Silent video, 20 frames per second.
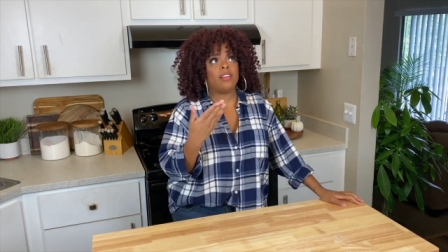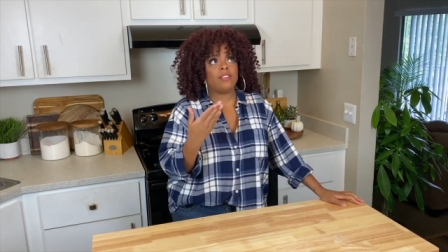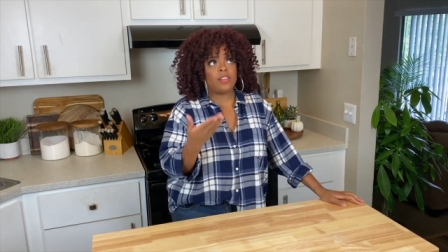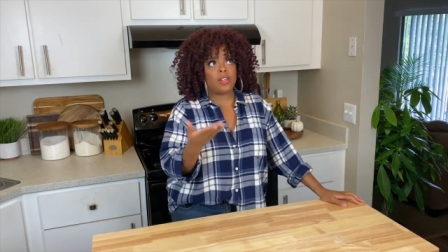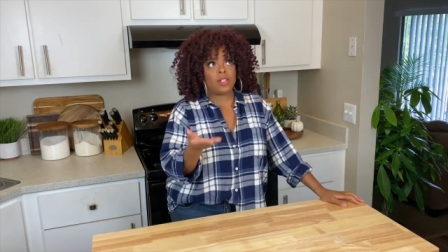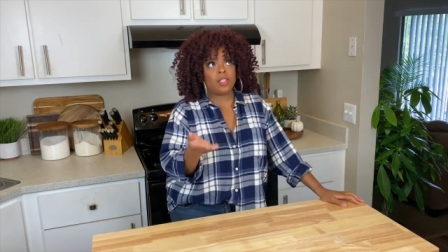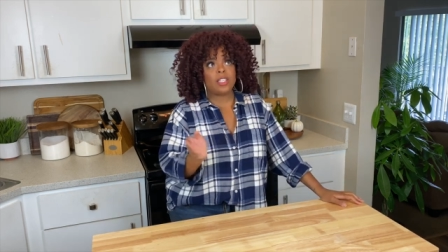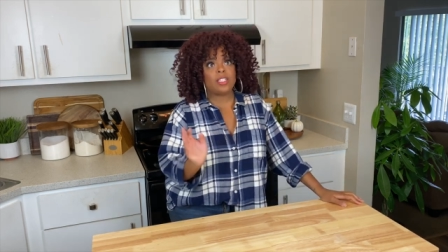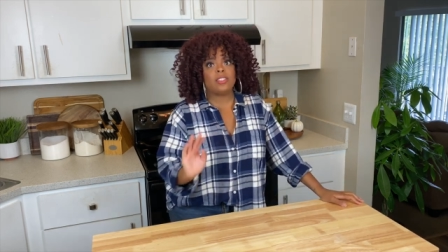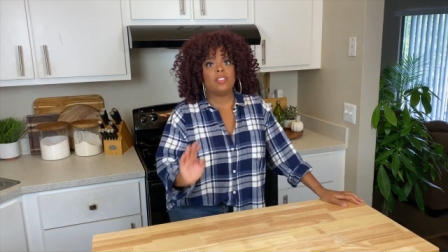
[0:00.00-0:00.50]
if
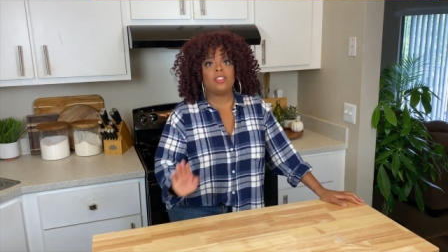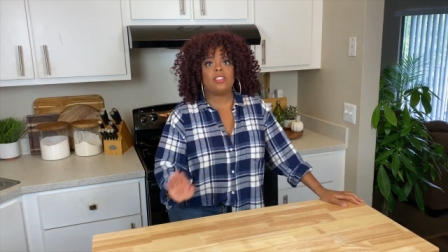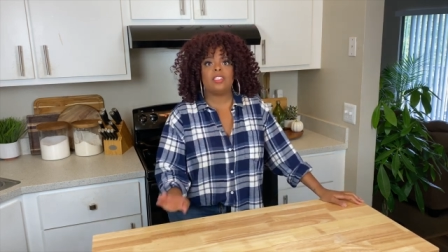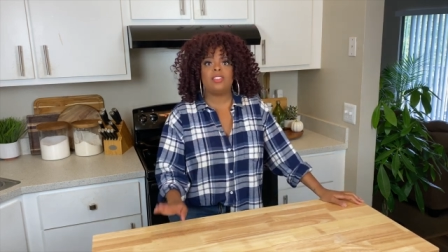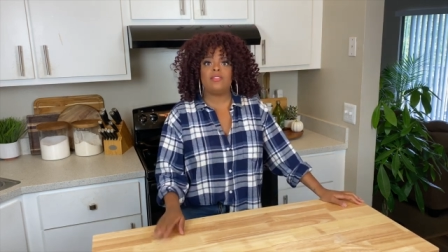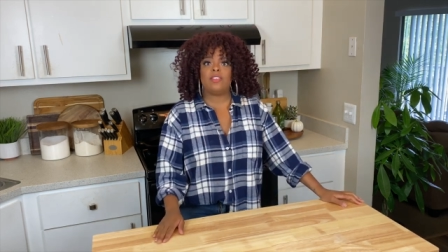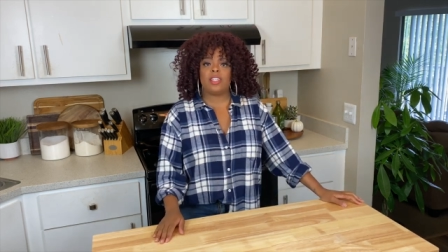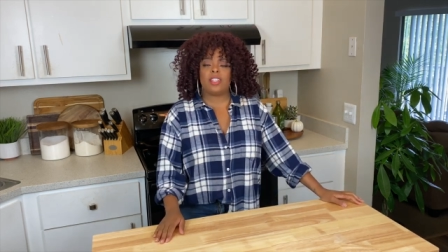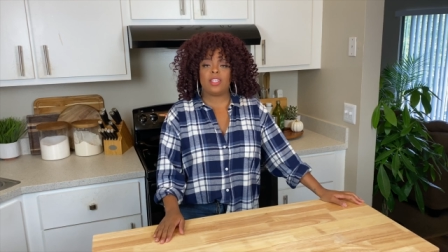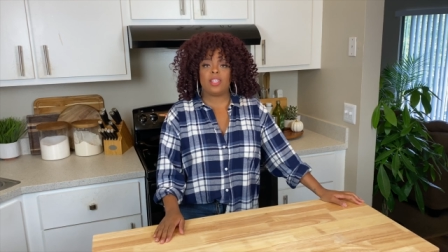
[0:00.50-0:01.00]
you clicked on
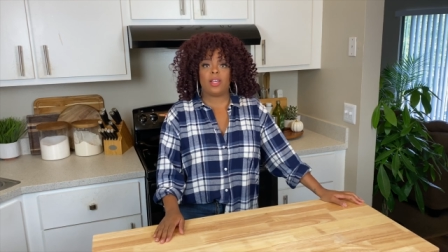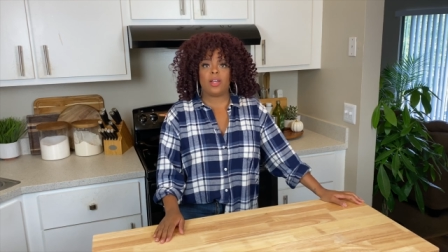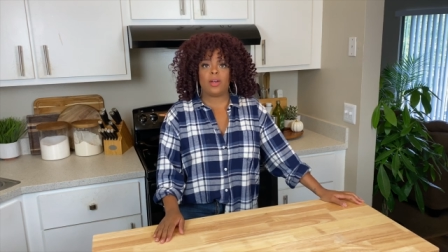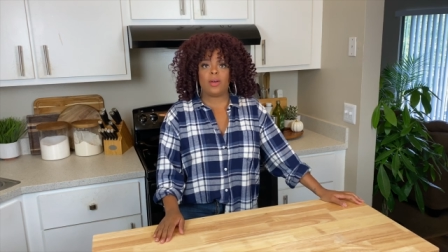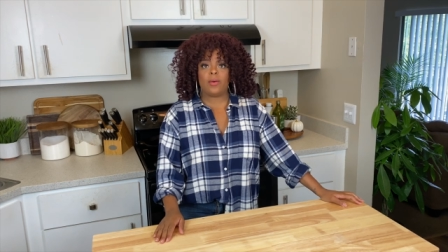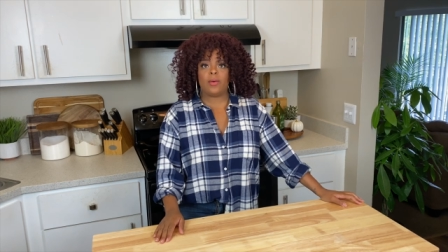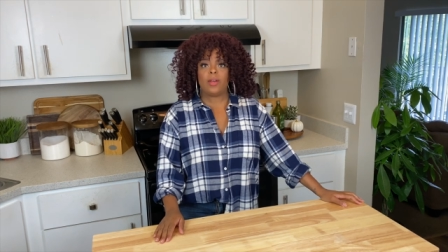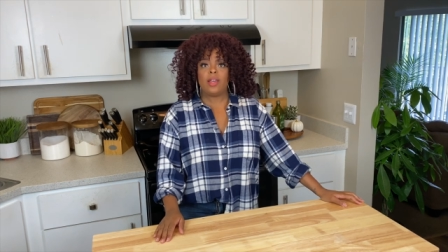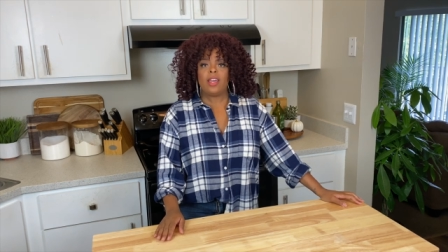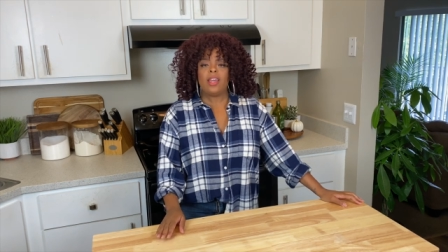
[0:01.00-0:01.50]
this
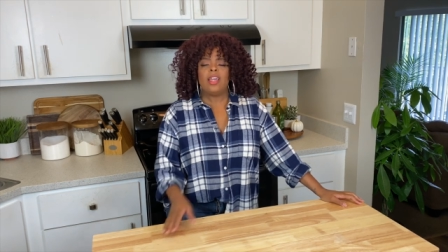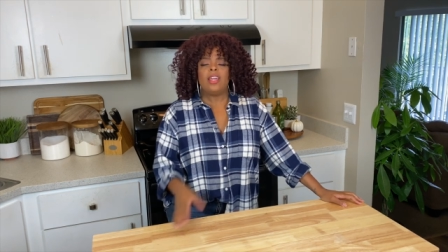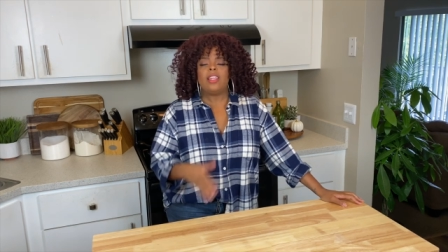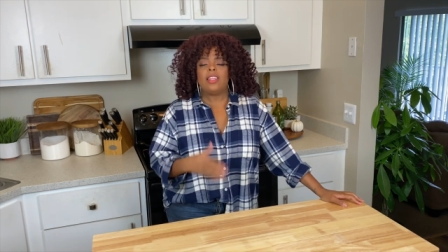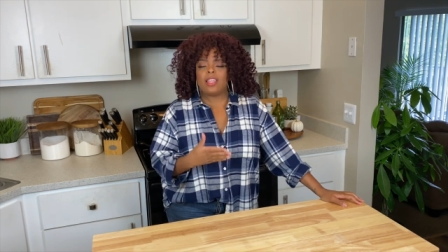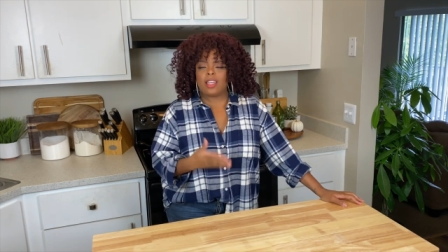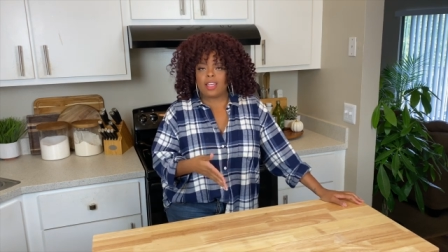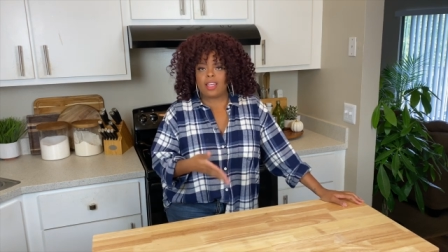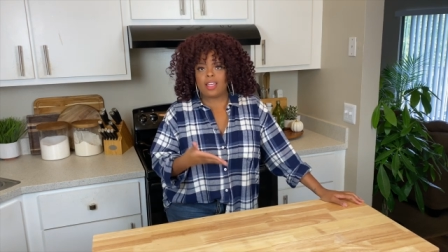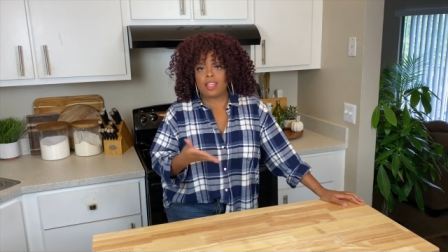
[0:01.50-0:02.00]
video
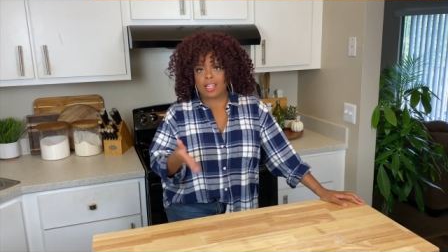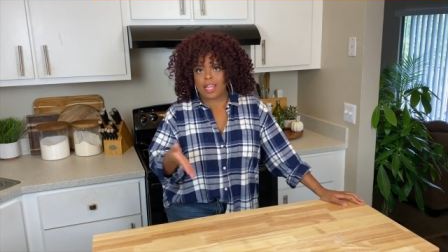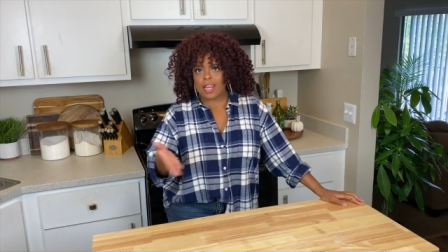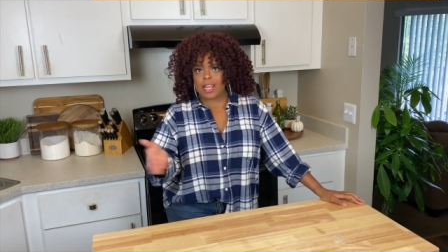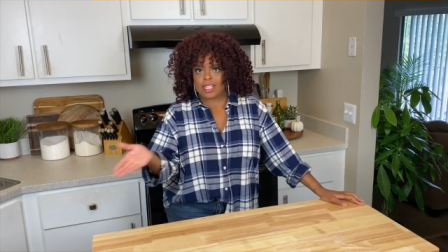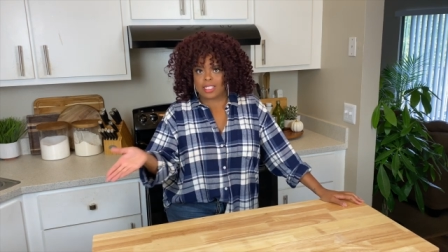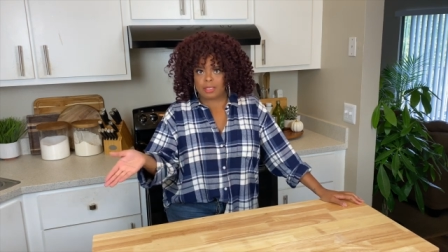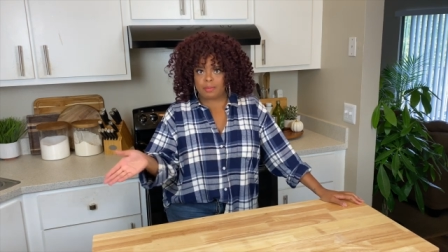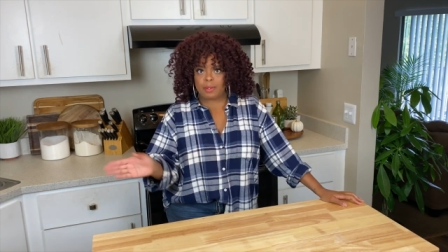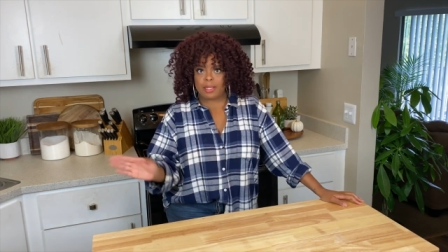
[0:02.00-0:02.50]
thinking that
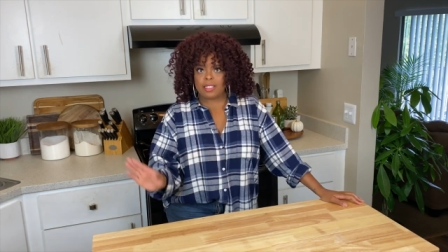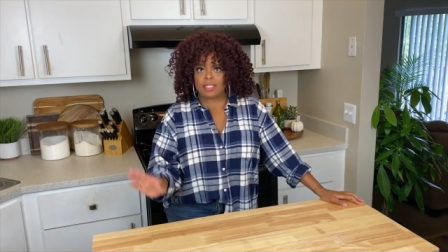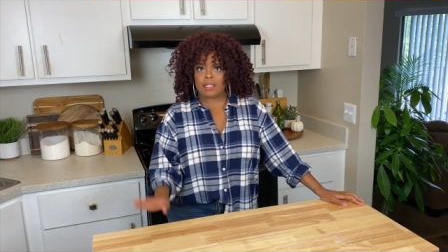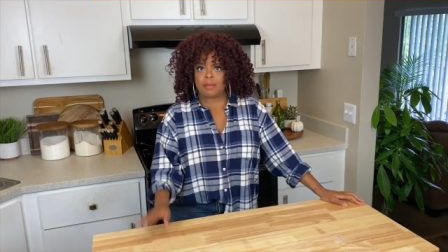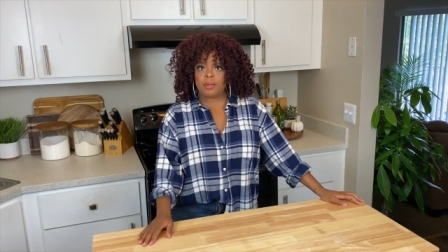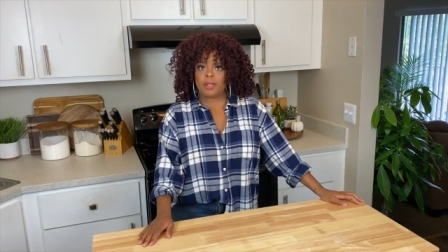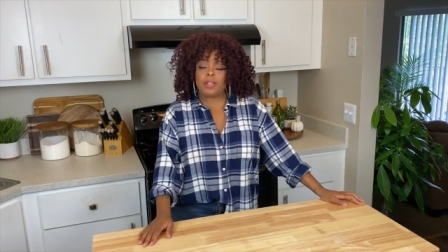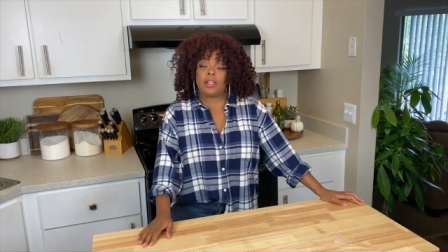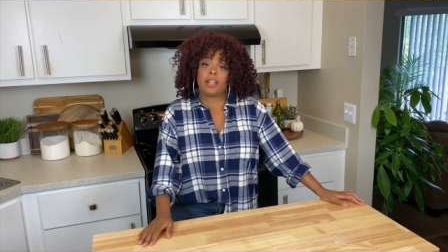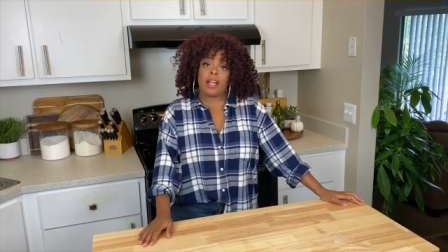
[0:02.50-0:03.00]
I spent
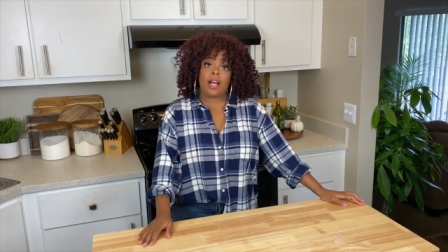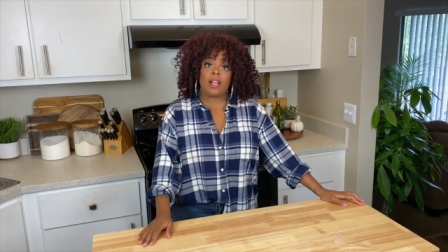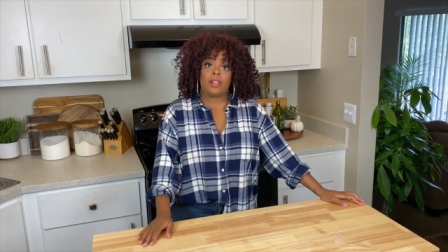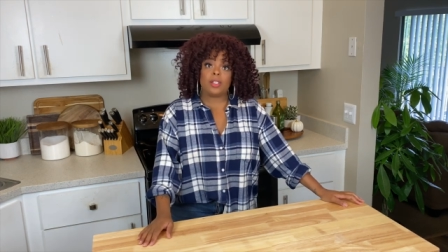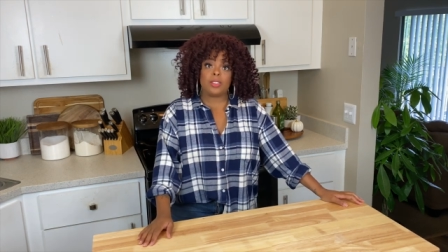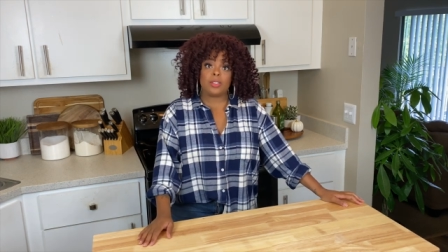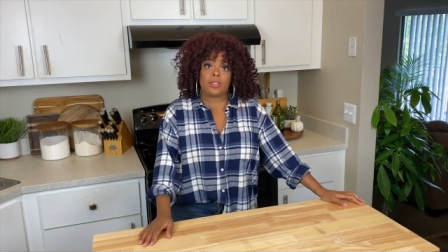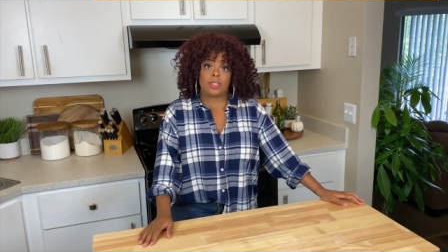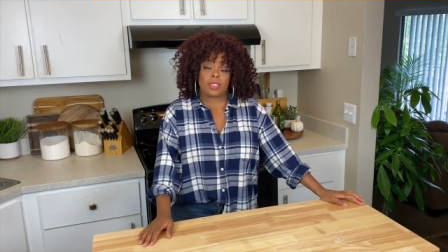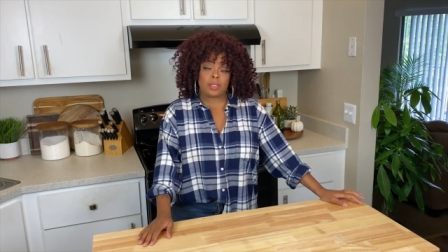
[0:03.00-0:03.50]
a million
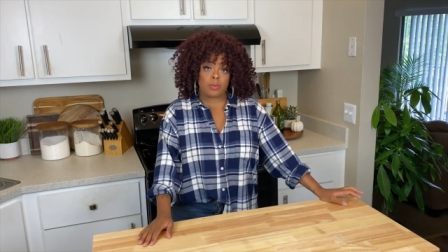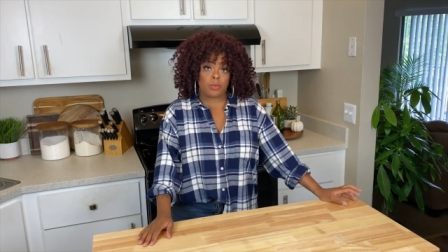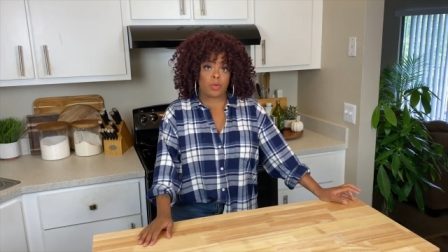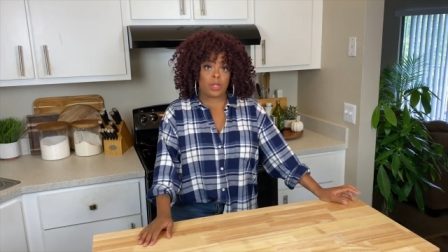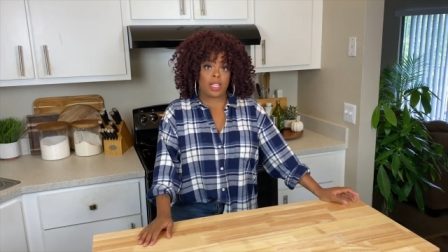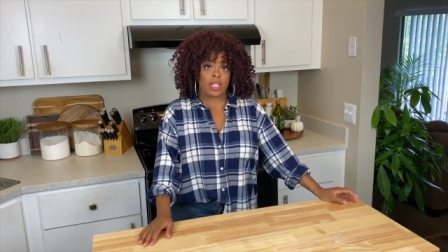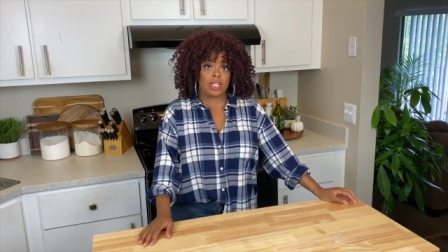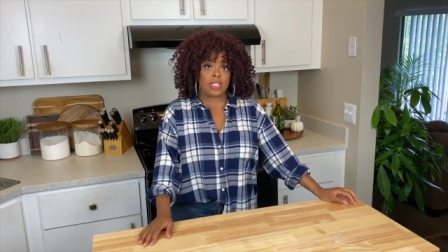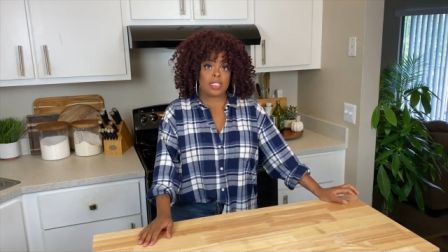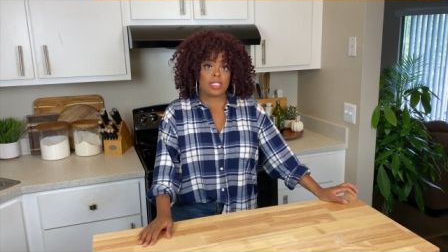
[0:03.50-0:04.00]
dollars on some
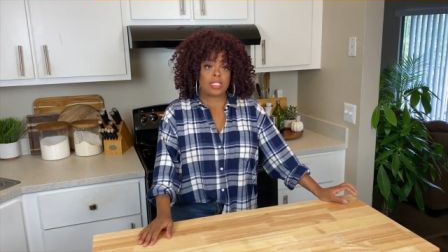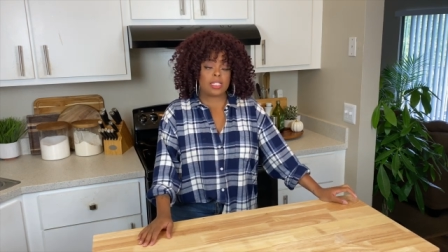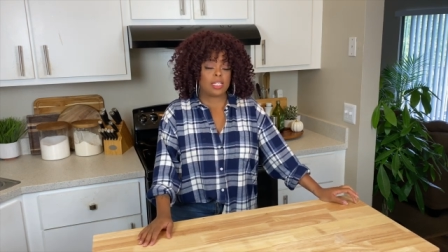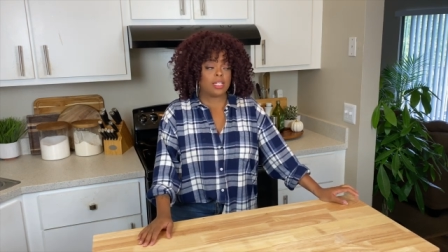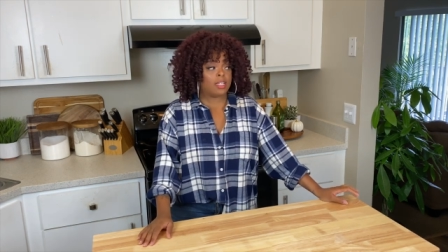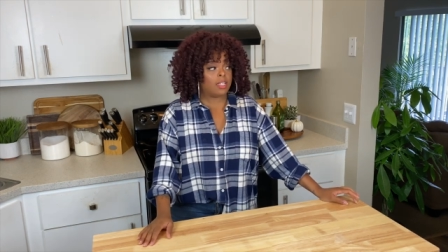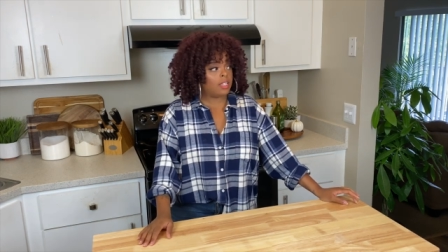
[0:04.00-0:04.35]
wings,